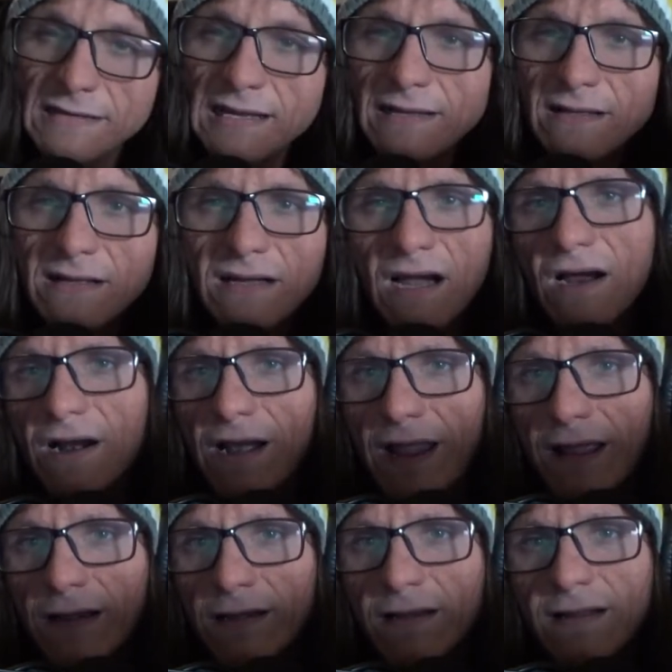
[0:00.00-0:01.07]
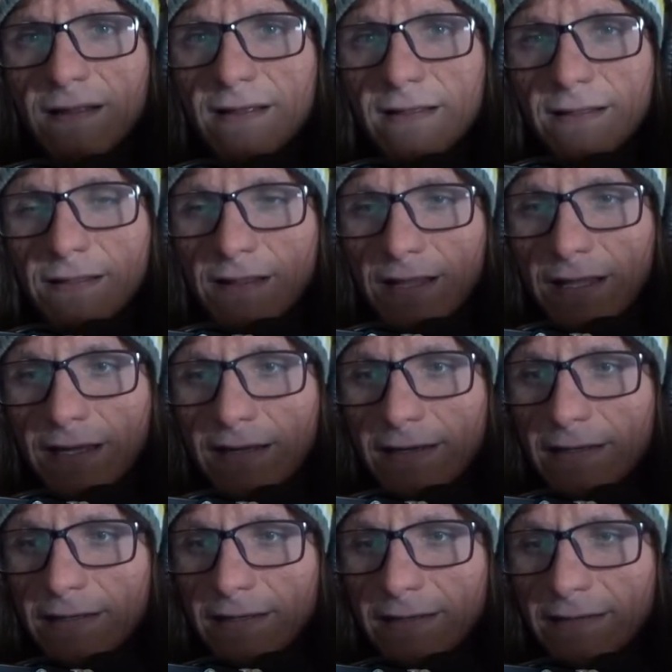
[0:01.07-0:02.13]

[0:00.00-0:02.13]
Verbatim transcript: Ella are in the uh,